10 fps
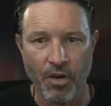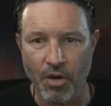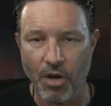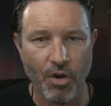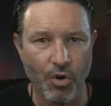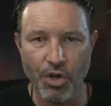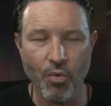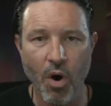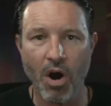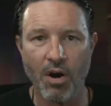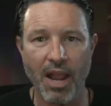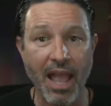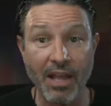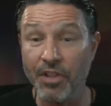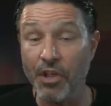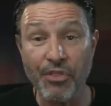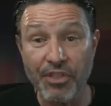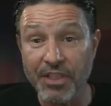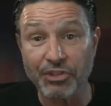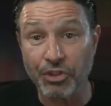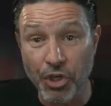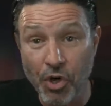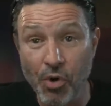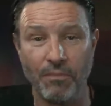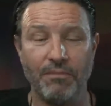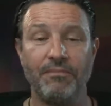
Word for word: who you are. And the other thing that's true